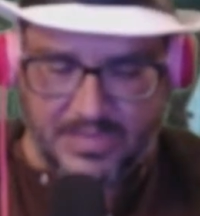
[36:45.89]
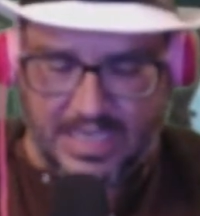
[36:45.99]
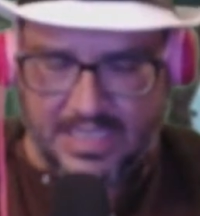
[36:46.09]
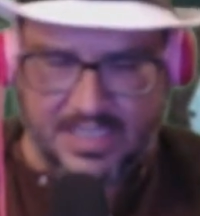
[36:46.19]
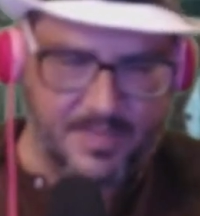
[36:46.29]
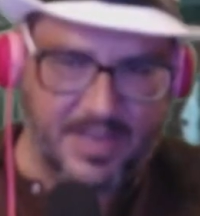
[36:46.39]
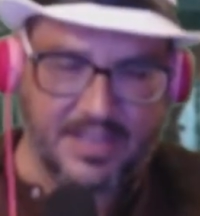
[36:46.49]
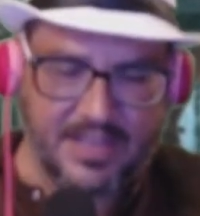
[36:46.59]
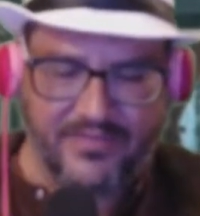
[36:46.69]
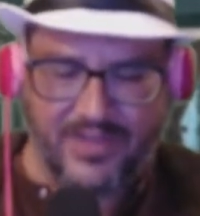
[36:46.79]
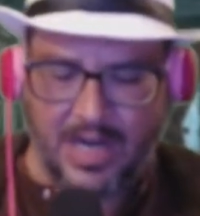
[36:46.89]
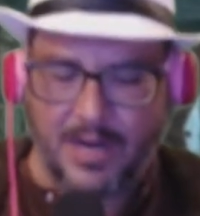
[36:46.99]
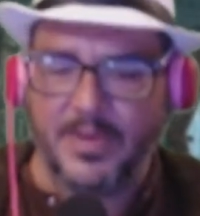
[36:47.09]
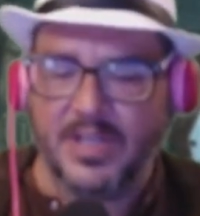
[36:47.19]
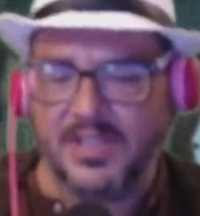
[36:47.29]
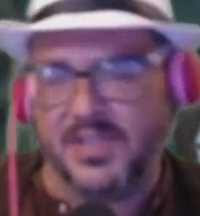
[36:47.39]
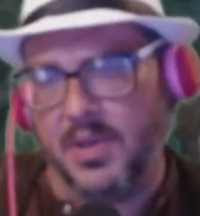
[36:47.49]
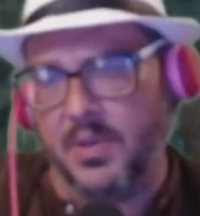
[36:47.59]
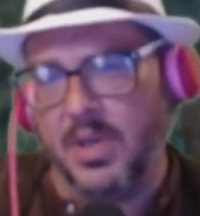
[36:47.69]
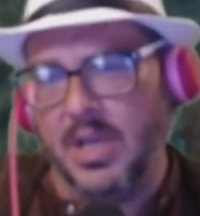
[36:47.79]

it's about the environment. So